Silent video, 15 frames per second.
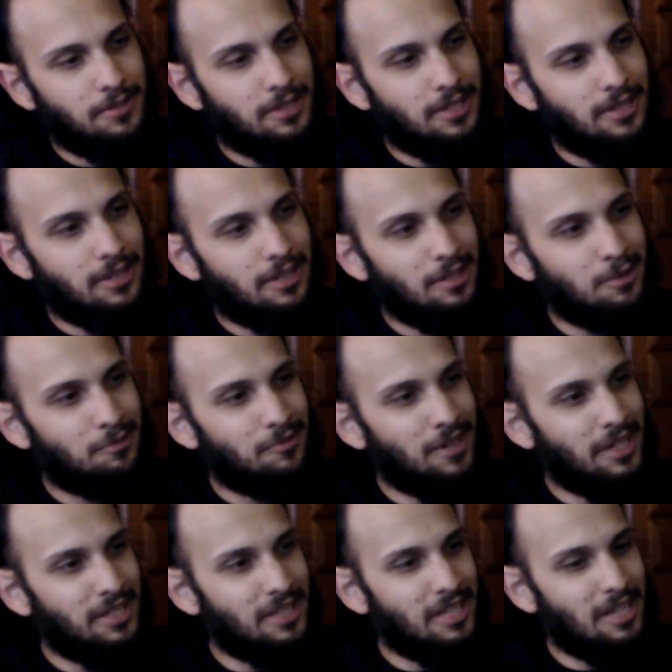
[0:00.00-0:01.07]
and then they
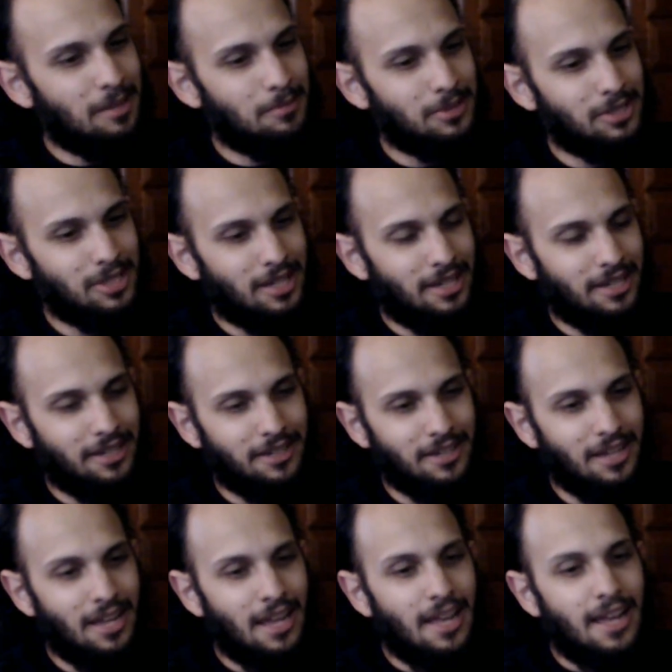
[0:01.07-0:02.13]
find the
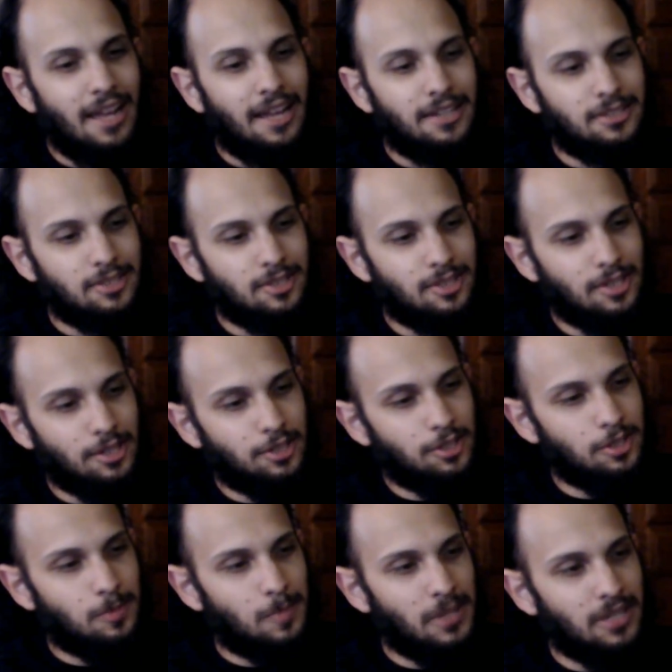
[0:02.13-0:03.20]
Amazon, and she says
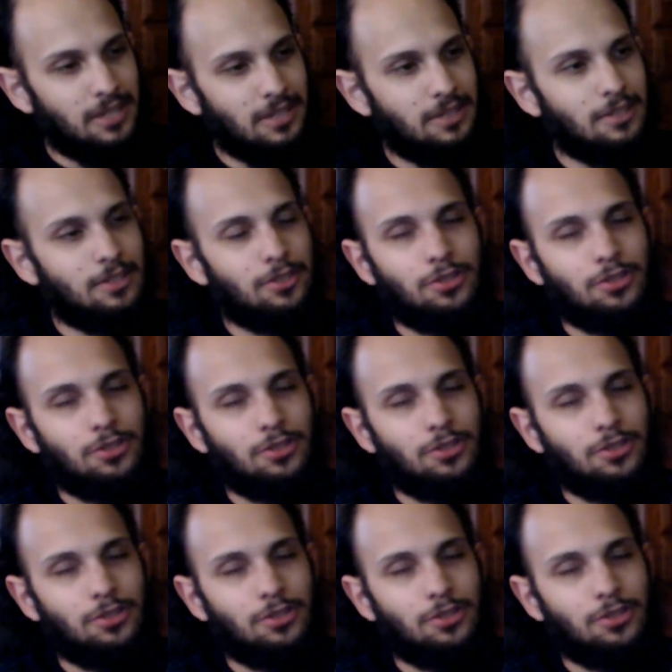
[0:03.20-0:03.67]
she's been